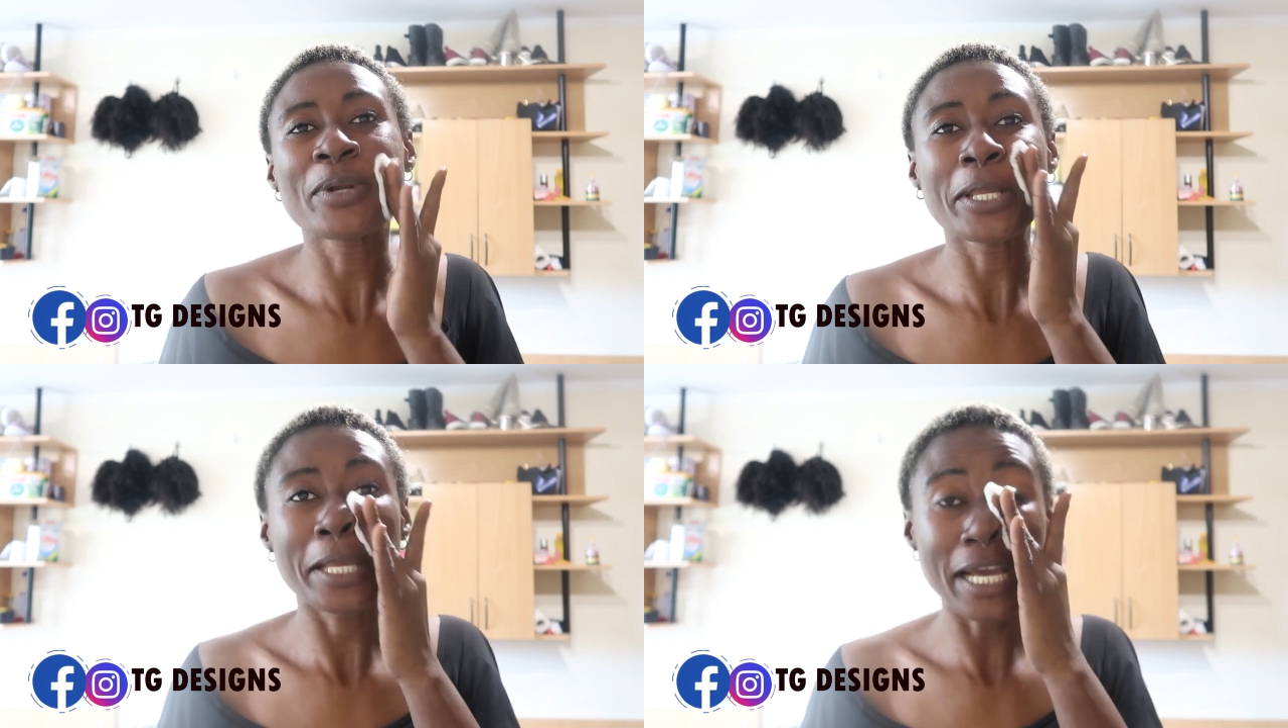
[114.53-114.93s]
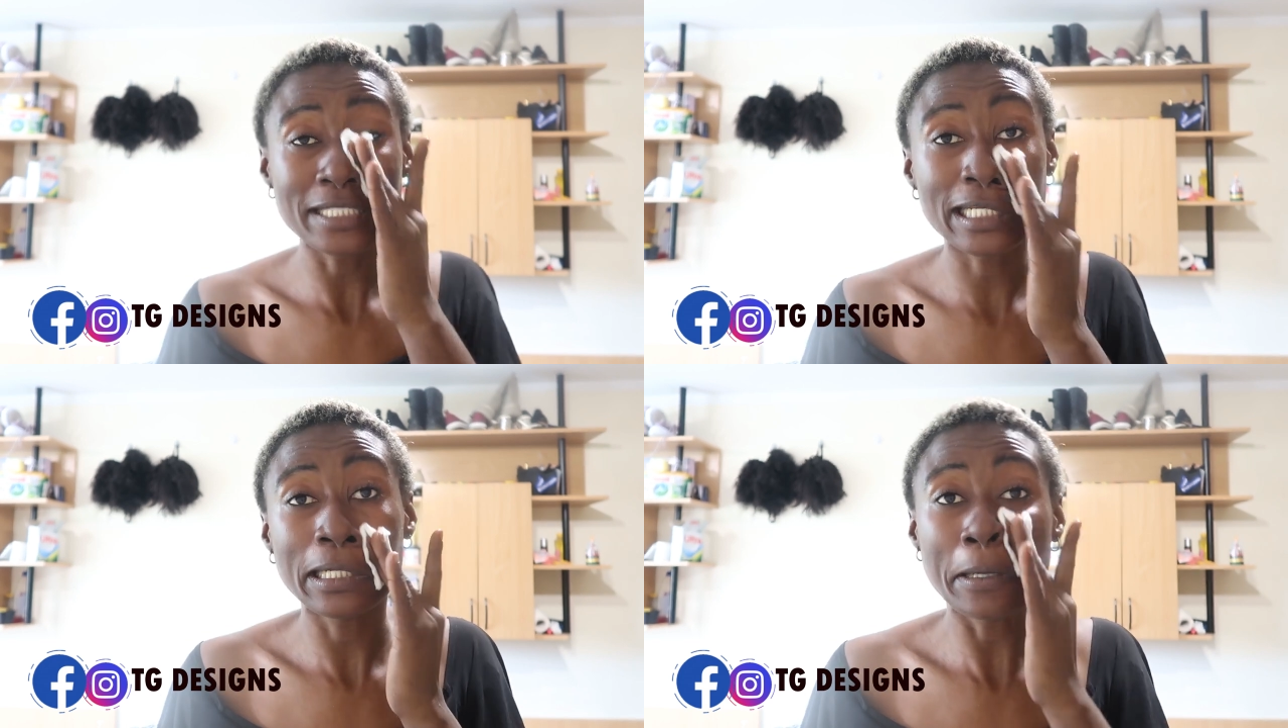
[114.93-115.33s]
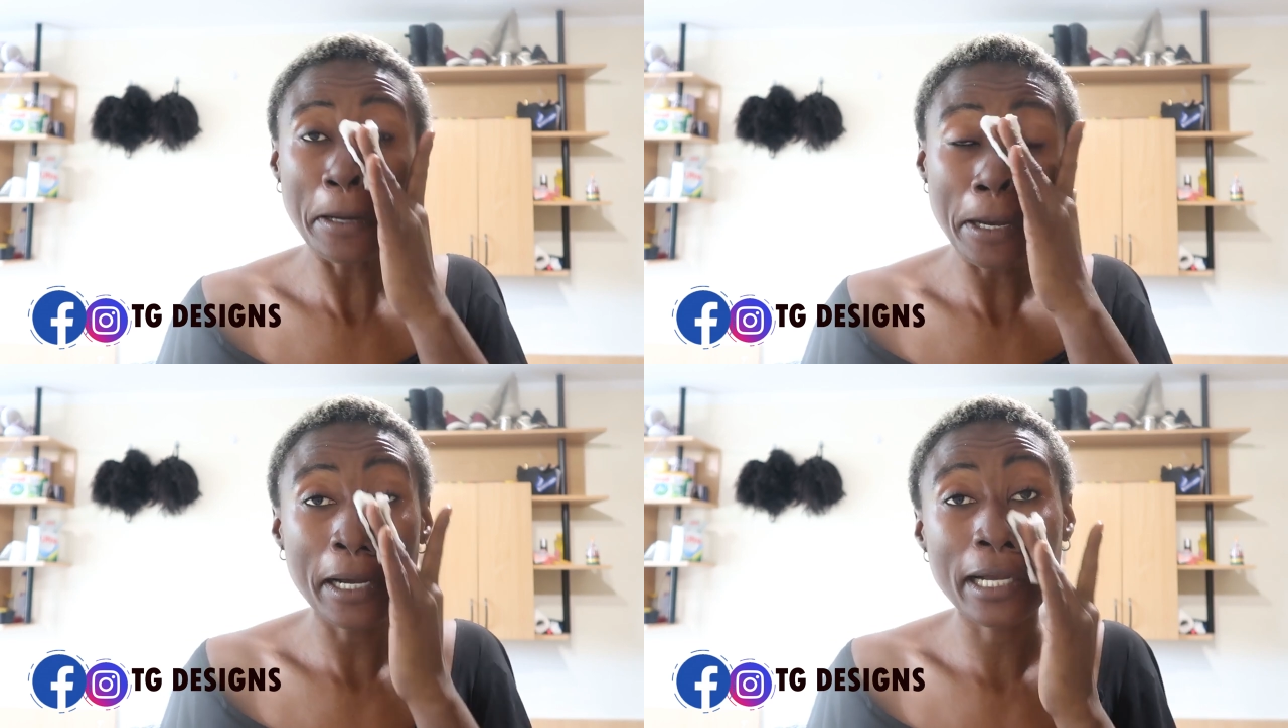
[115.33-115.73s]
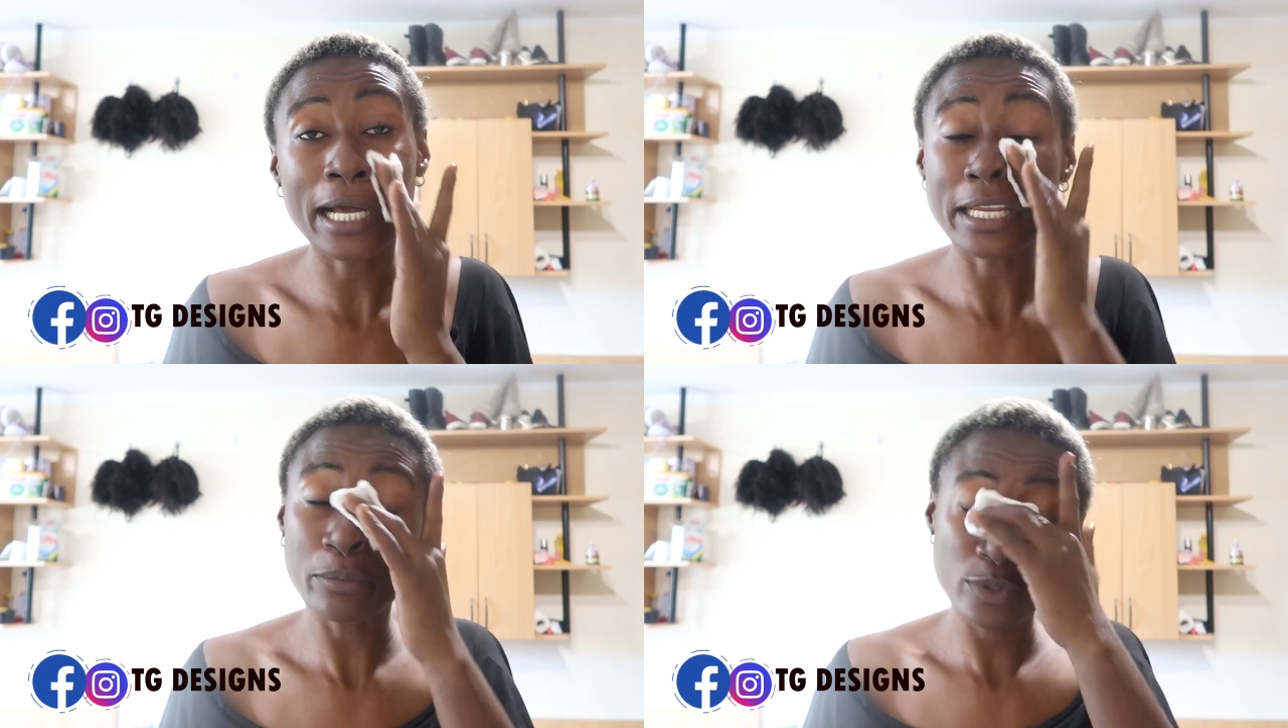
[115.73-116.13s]
bring you guys along,
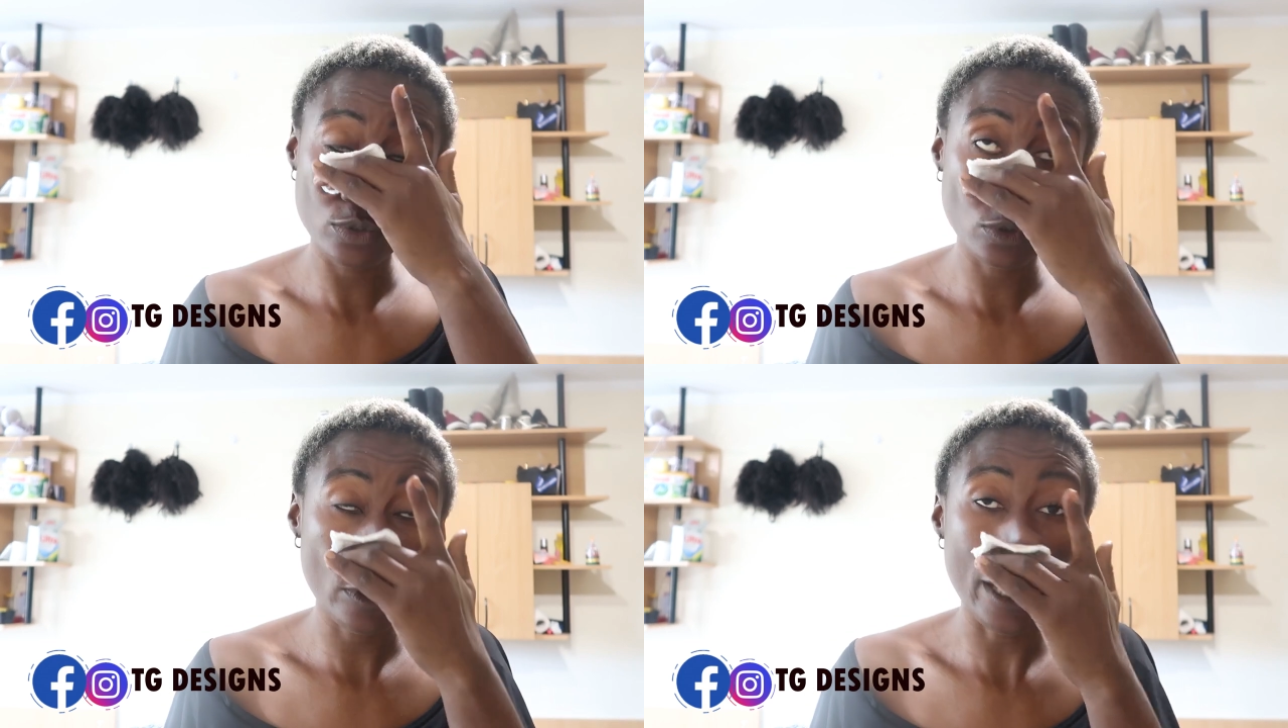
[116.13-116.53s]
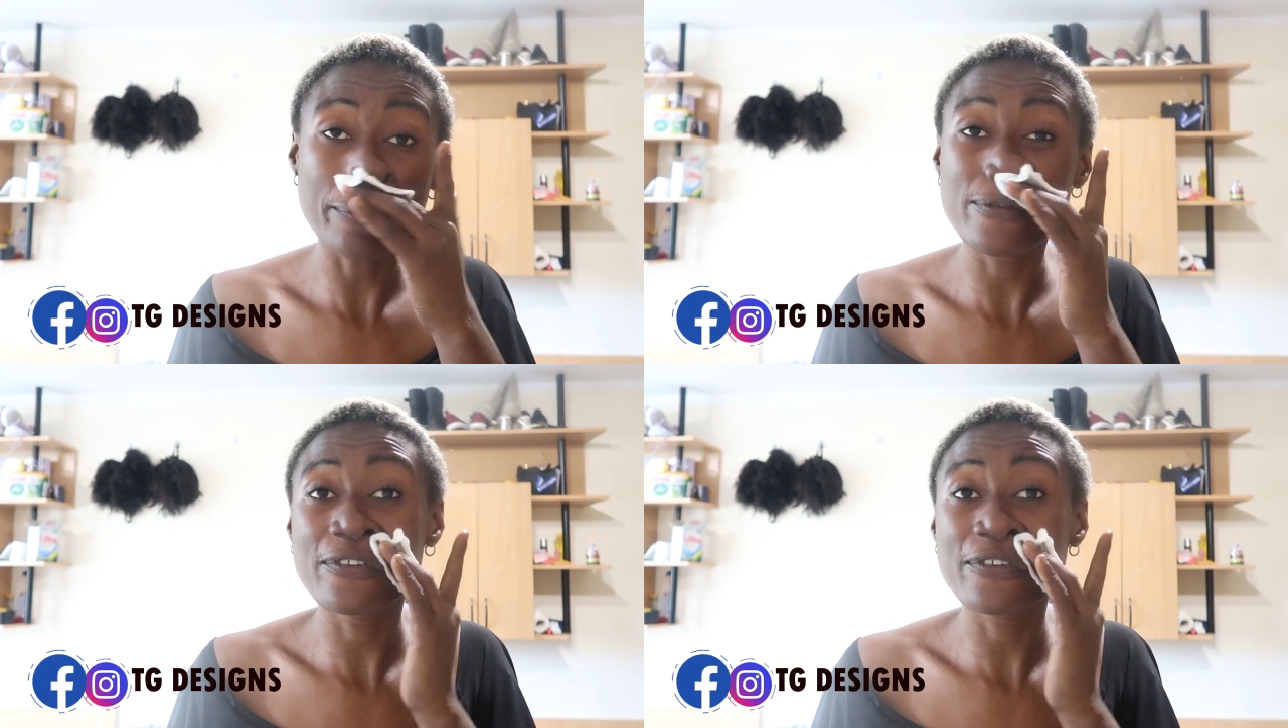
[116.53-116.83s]
and I'm so happy